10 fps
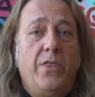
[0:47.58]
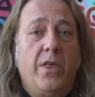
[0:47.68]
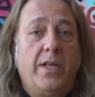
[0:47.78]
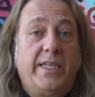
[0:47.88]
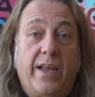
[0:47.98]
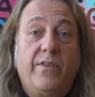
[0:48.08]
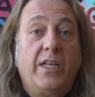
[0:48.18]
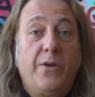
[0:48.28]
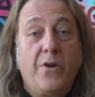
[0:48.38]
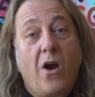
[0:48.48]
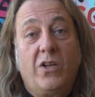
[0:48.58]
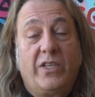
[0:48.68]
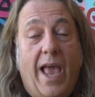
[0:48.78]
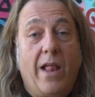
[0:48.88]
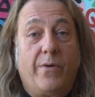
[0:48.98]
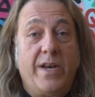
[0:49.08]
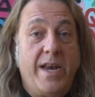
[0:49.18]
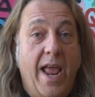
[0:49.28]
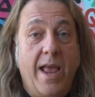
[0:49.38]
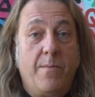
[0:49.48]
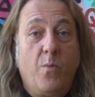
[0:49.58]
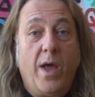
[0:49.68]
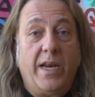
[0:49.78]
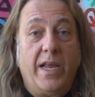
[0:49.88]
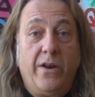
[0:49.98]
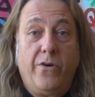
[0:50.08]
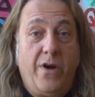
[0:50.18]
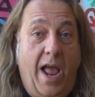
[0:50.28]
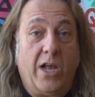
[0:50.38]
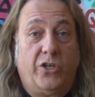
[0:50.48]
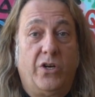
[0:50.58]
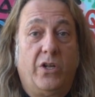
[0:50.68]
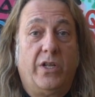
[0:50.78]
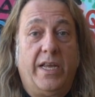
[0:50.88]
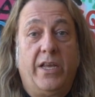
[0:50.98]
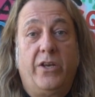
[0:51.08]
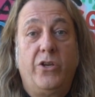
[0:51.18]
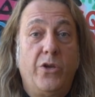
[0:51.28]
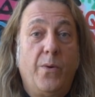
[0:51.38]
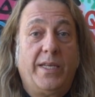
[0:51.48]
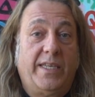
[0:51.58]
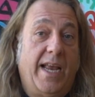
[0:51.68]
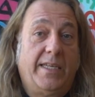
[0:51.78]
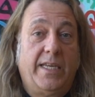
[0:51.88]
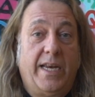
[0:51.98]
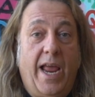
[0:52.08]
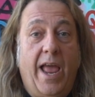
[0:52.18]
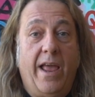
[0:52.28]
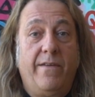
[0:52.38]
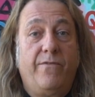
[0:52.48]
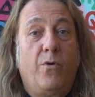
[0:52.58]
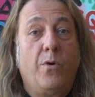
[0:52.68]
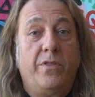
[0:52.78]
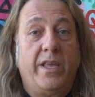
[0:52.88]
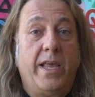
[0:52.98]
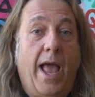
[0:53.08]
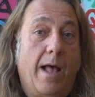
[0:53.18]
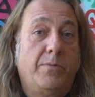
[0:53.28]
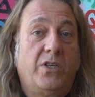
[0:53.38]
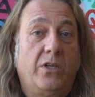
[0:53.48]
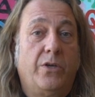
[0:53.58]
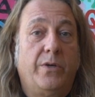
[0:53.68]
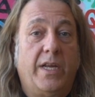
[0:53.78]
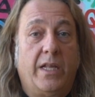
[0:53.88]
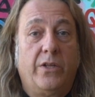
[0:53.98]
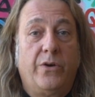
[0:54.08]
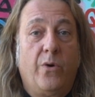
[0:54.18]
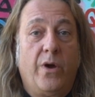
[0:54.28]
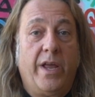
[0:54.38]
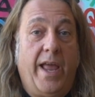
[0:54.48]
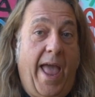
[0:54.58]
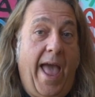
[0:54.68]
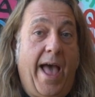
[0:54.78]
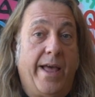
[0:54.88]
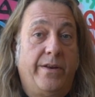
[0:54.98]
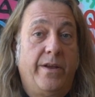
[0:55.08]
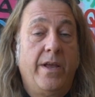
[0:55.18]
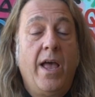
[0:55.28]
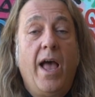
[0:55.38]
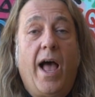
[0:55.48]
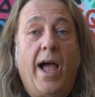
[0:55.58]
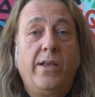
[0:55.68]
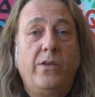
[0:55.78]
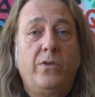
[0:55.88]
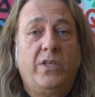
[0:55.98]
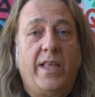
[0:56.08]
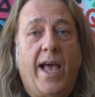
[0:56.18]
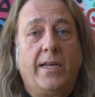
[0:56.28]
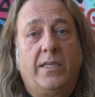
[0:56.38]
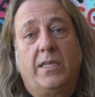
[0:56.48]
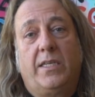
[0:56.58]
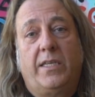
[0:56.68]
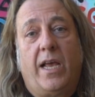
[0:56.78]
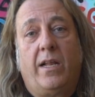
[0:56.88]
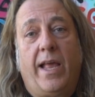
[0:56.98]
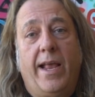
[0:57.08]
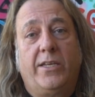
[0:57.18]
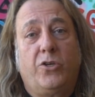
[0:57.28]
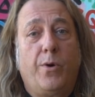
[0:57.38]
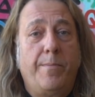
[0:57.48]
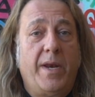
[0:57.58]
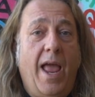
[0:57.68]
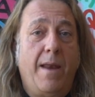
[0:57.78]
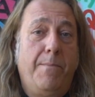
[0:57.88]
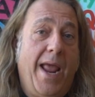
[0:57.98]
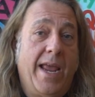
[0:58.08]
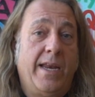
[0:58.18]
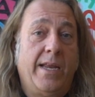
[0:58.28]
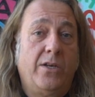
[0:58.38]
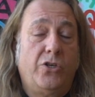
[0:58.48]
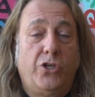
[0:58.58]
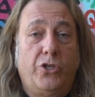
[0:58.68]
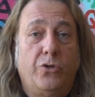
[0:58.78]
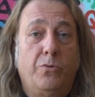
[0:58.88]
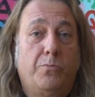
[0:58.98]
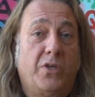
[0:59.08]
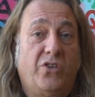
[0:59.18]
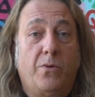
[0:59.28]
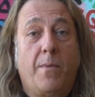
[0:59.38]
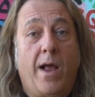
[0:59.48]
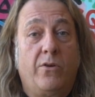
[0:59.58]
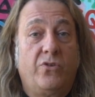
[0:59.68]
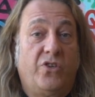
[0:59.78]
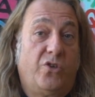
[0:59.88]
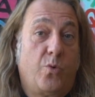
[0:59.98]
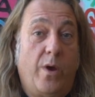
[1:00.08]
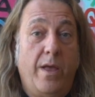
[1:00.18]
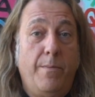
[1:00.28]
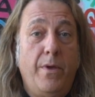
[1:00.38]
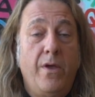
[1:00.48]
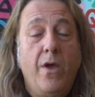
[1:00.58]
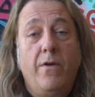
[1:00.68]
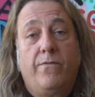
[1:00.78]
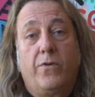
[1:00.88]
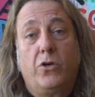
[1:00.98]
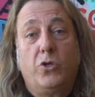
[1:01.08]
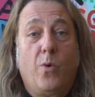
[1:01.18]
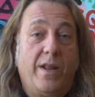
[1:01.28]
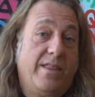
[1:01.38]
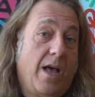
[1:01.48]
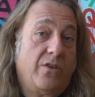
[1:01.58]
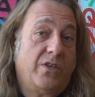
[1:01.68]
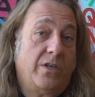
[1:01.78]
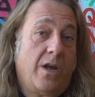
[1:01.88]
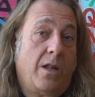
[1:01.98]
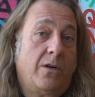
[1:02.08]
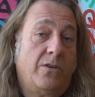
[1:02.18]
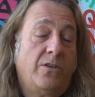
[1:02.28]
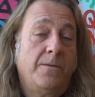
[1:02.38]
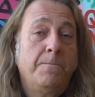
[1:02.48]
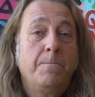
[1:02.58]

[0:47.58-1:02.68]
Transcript: the David Leonardis Gallery name went international in USA Today for the Absolute Illinois ad. I used that to sell a Screaming Head painting to Bristol Myers Squibb for $20,000